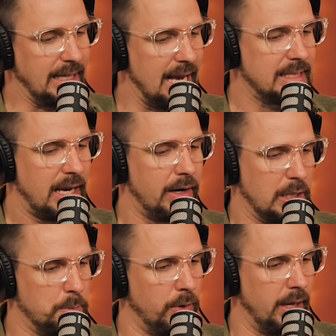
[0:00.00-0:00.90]
guess Harry
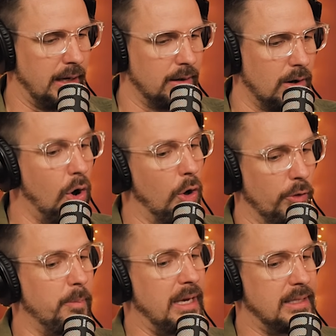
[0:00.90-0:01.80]
is putting all
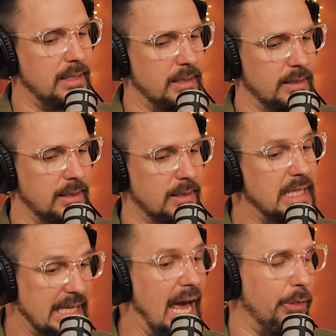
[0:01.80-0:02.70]
the pieces
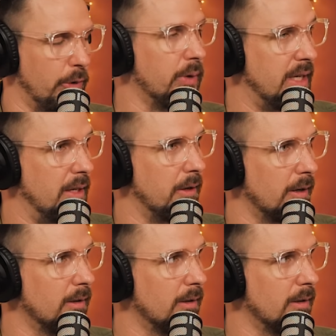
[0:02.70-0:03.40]
together here.